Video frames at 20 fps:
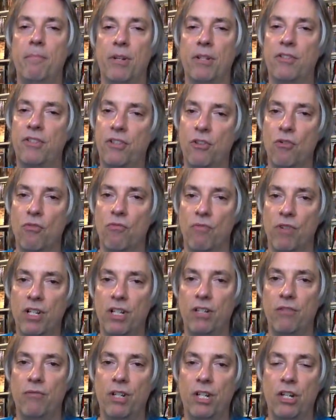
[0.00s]
But still
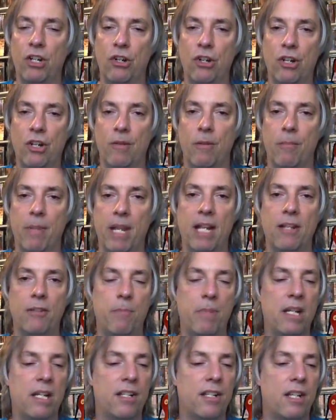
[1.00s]
really really good. The band's
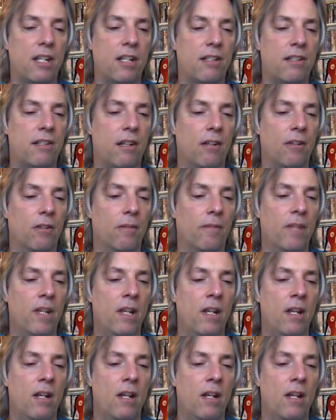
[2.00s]
biggest hit single.